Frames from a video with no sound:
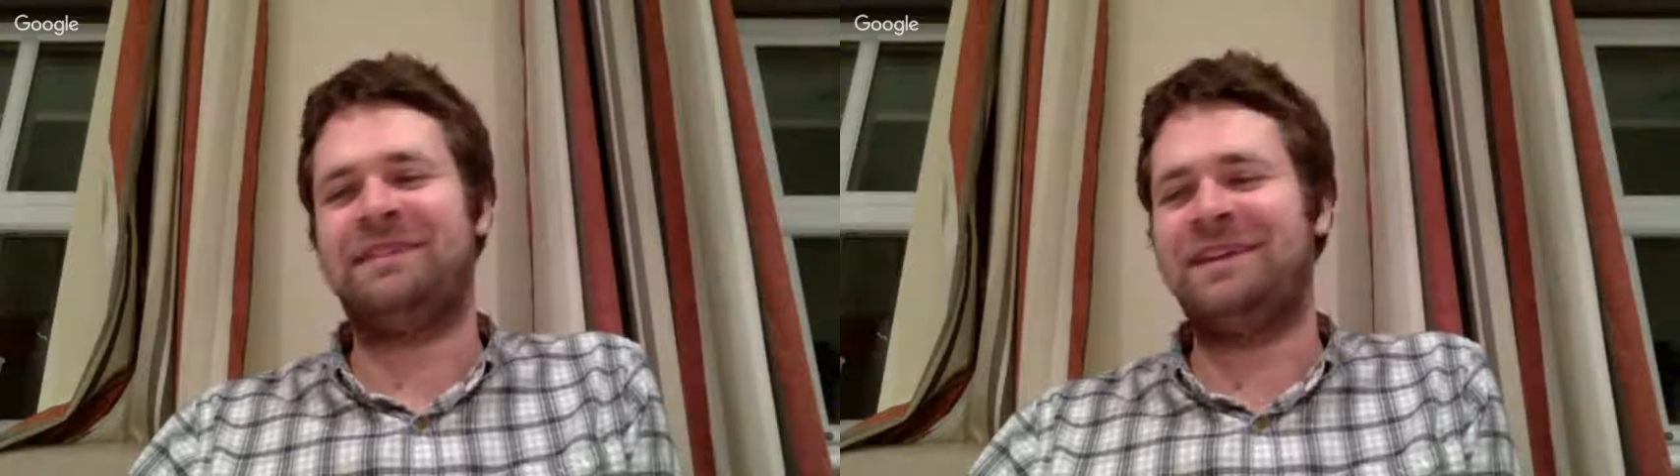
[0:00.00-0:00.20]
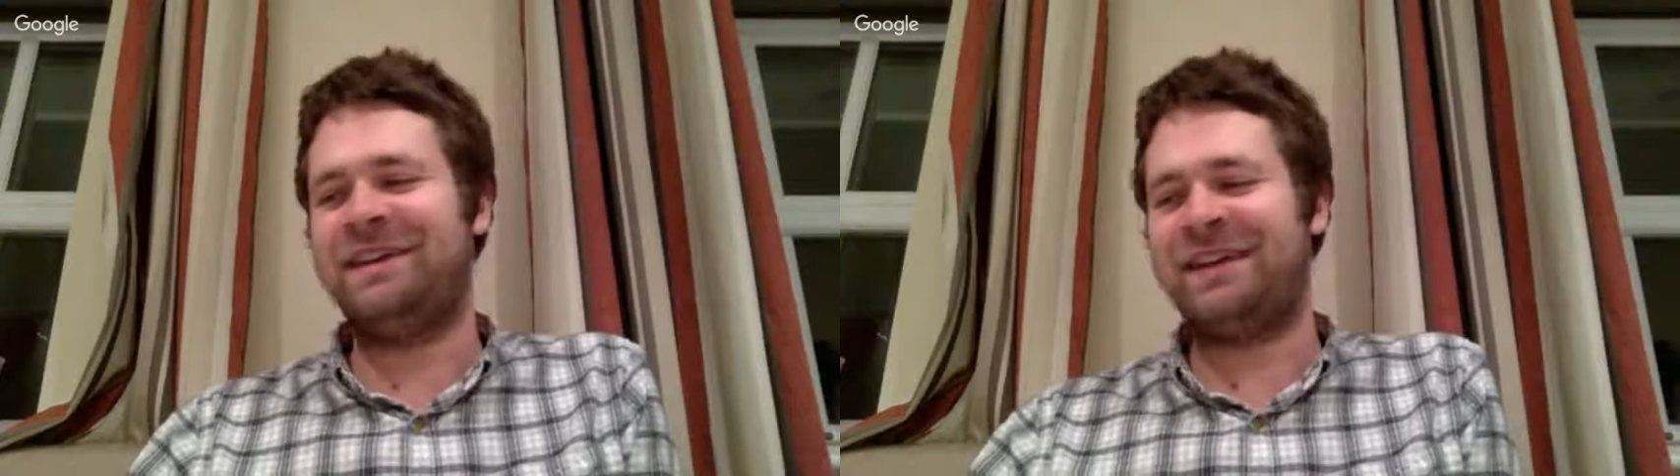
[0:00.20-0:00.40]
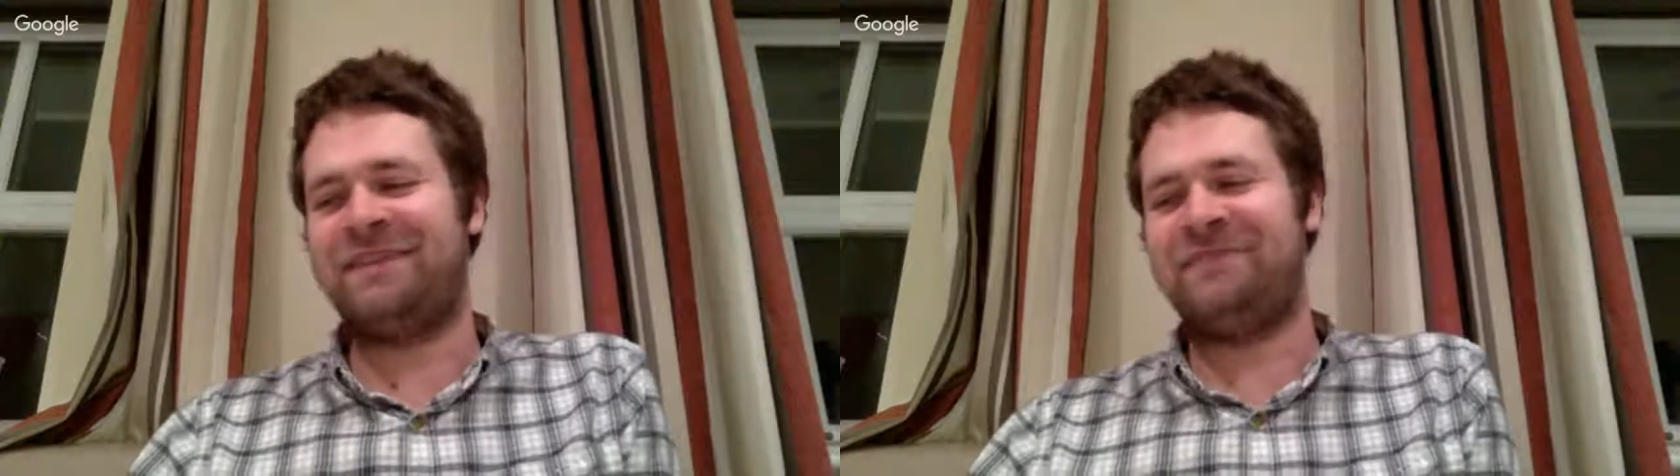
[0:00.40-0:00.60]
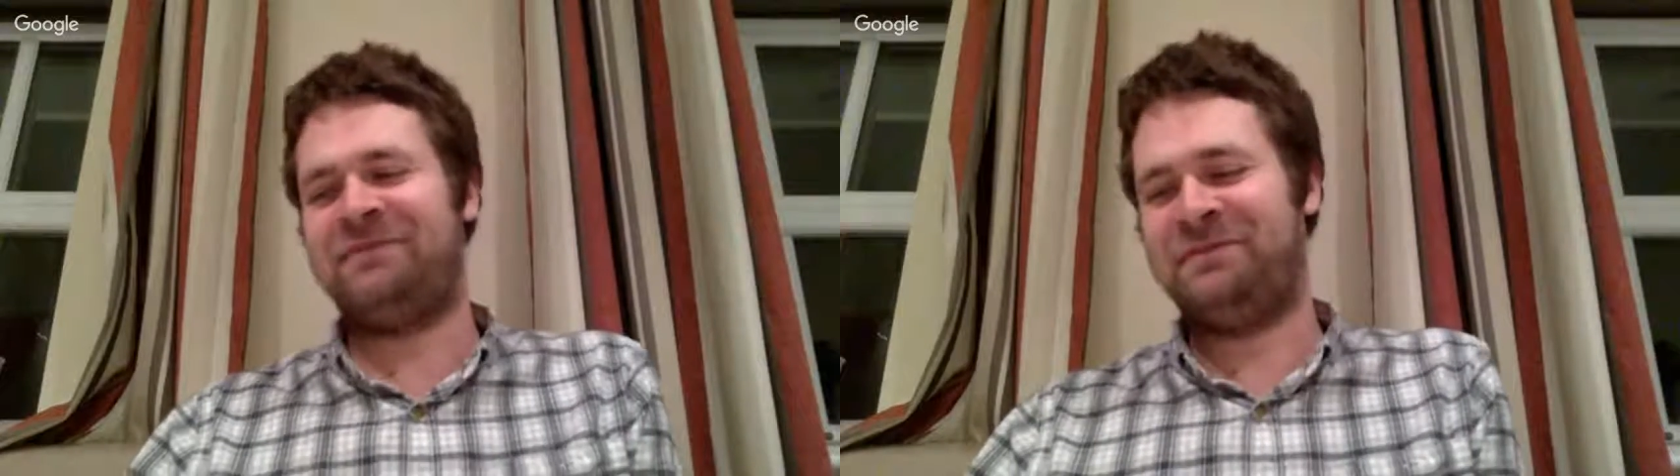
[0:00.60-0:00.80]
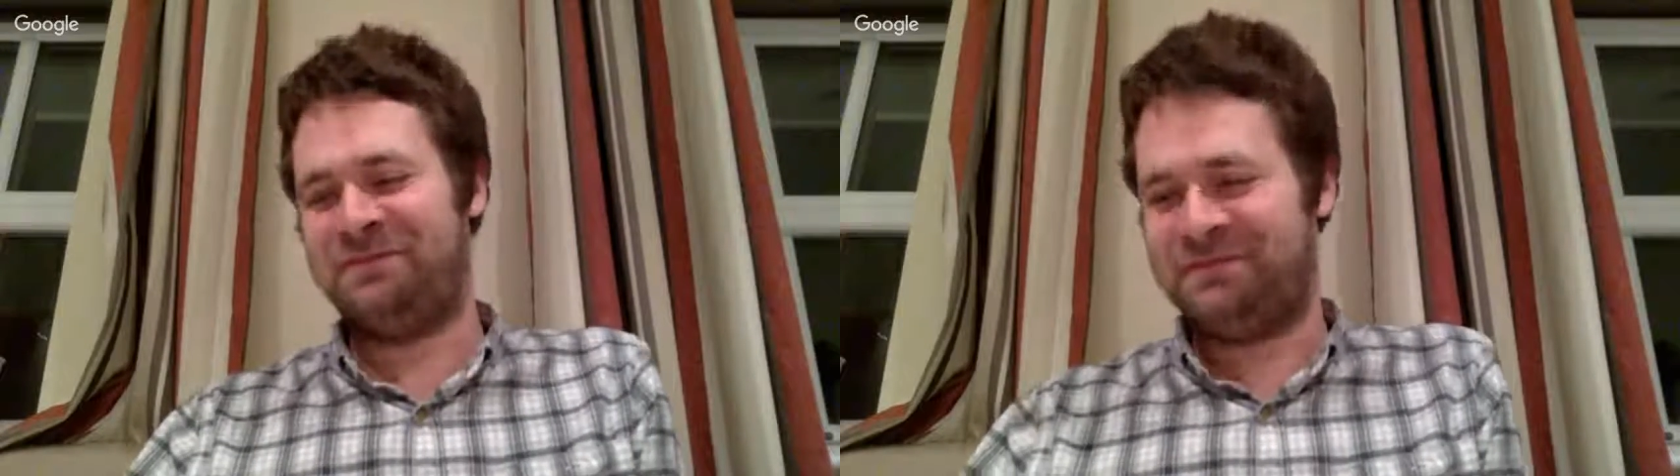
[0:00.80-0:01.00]
Okay.
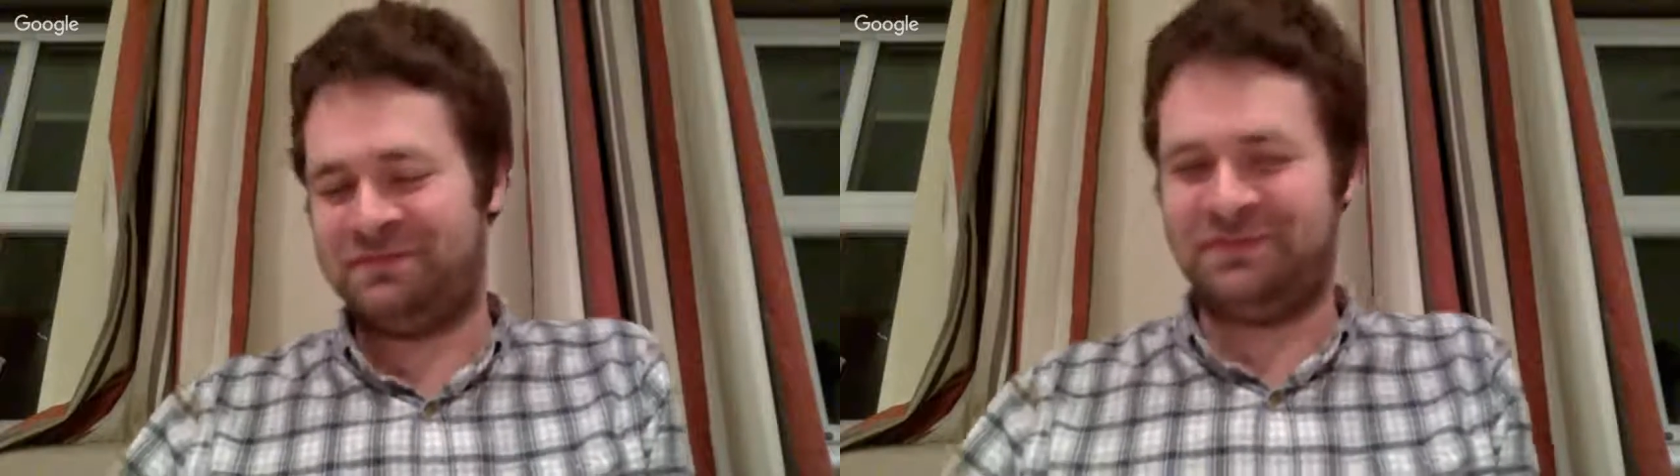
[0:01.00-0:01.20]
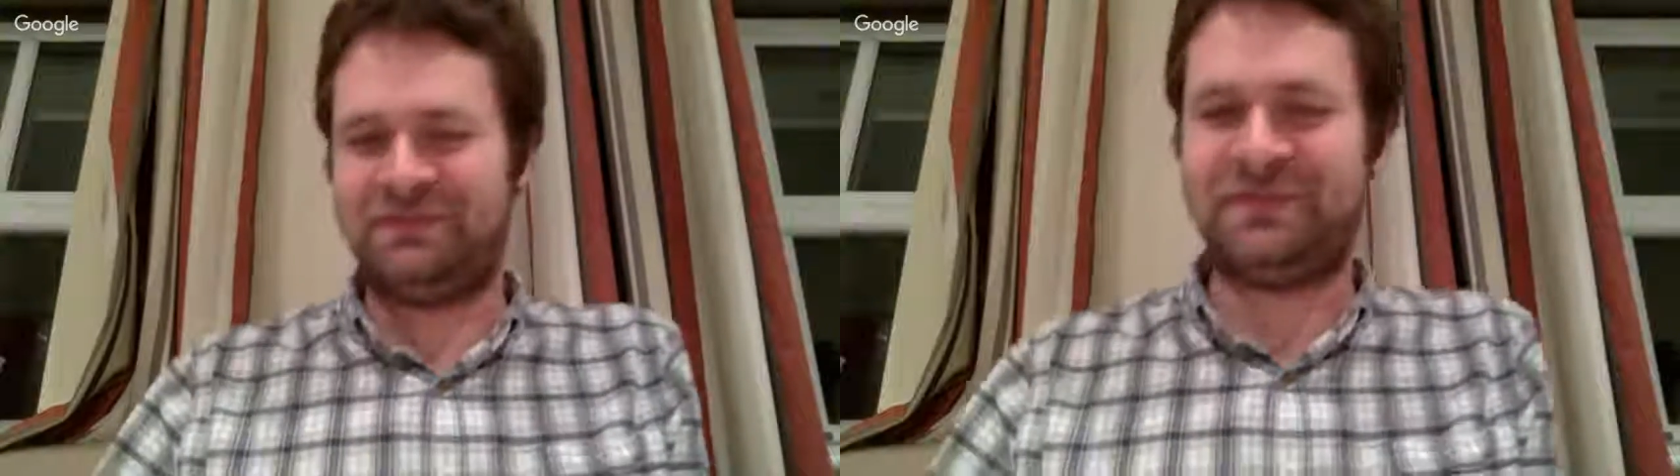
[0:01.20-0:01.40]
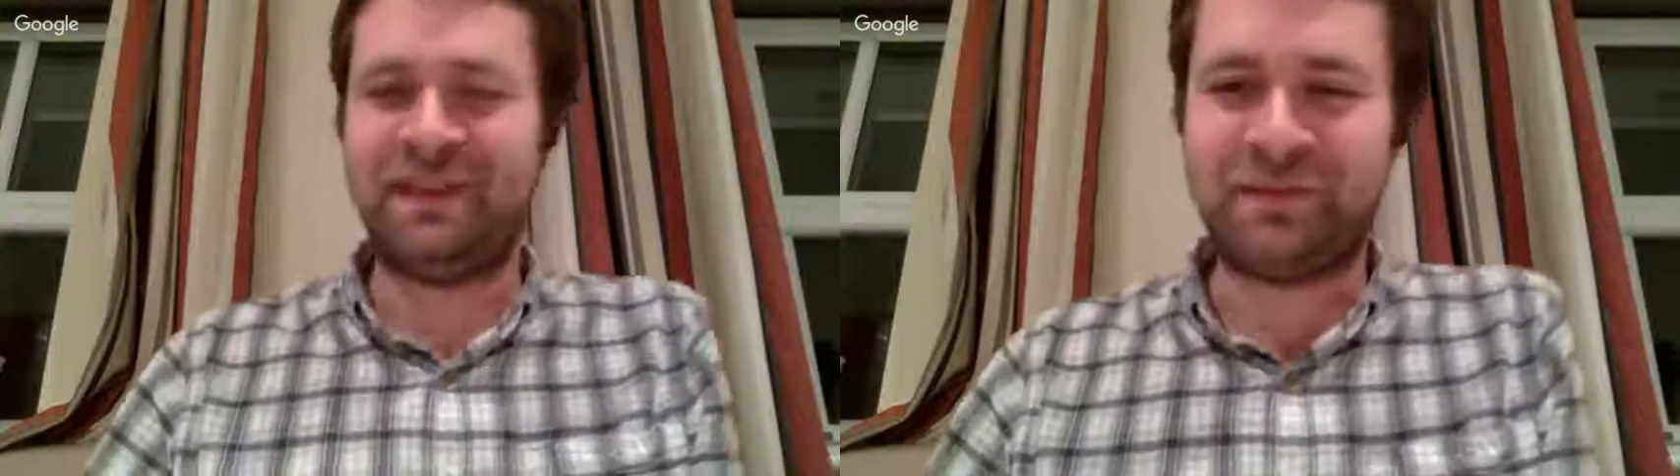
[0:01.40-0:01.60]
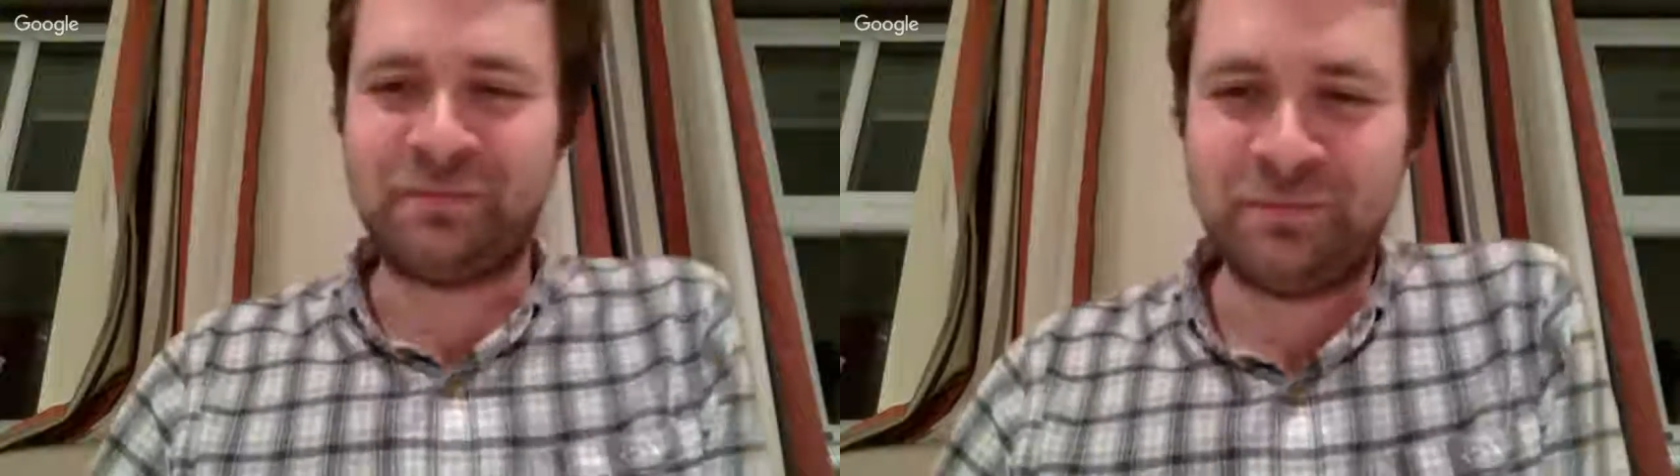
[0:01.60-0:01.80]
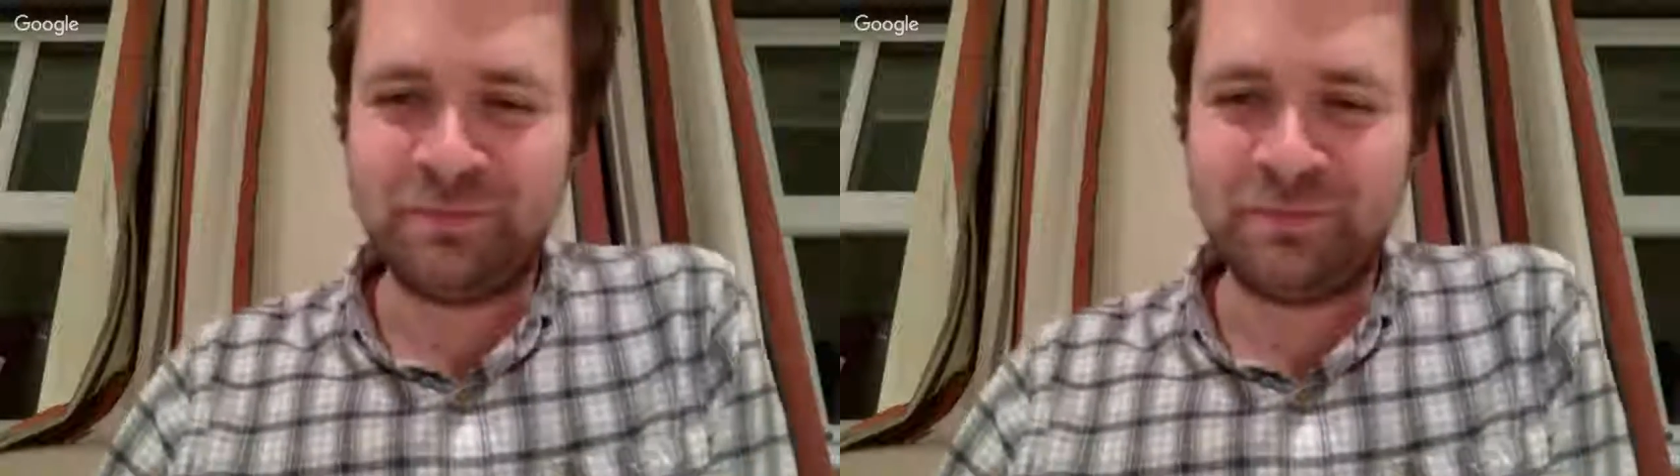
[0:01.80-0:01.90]
Yep.